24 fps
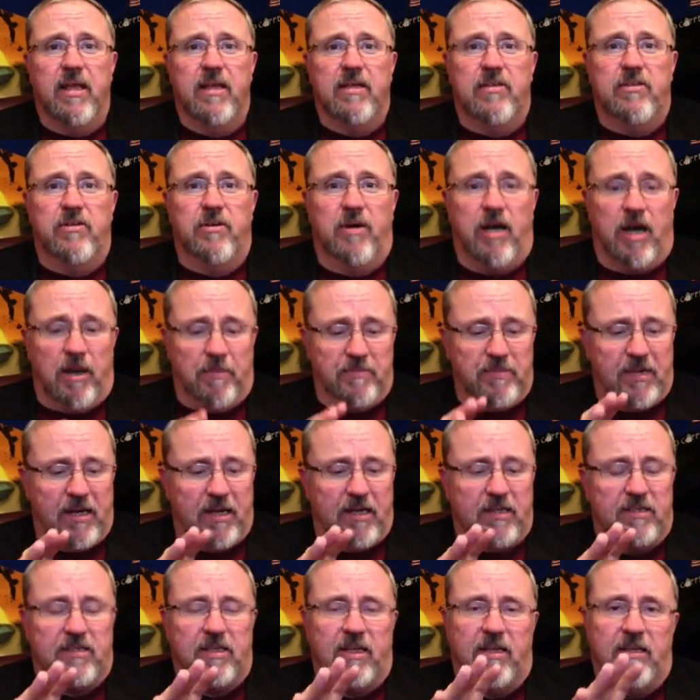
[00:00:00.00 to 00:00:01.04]
to
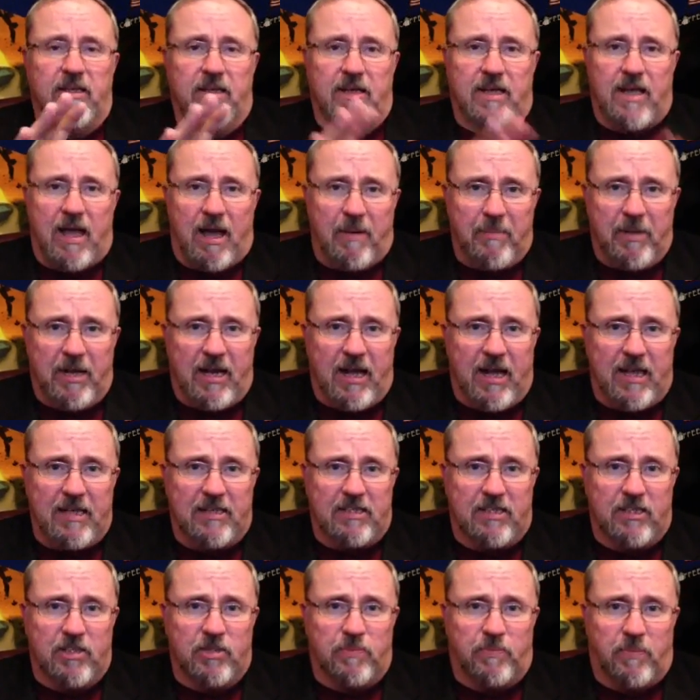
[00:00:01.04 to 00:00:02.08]
update us on the comet
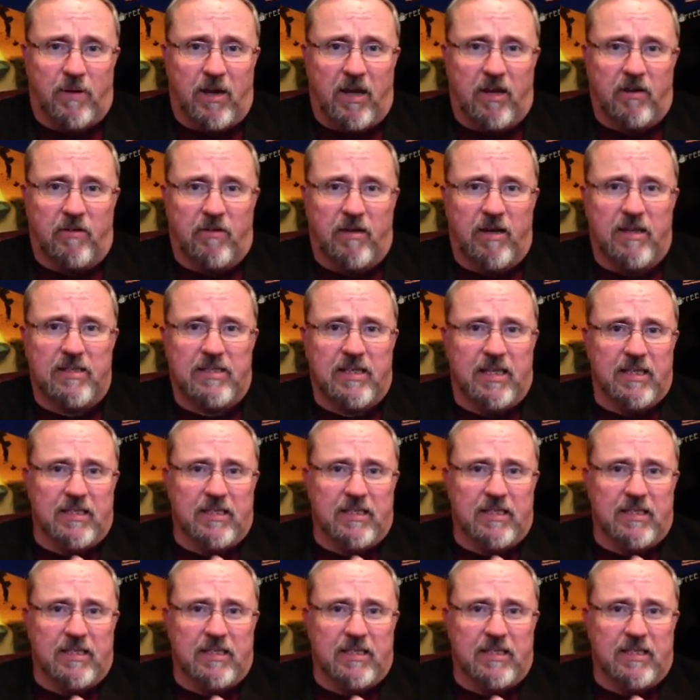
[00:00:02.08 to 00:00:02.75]
Ison's progress.